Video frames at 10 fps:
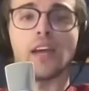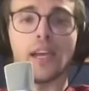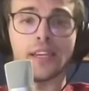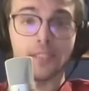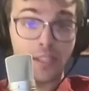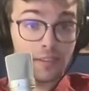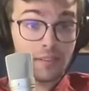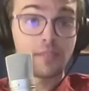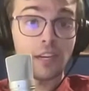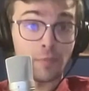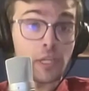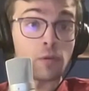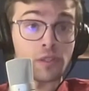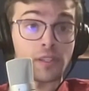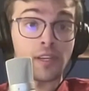he did appear
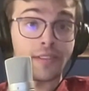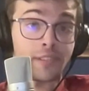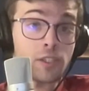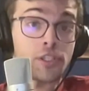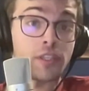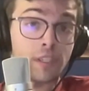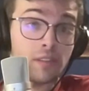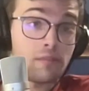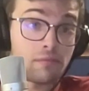with it on Dutch TV,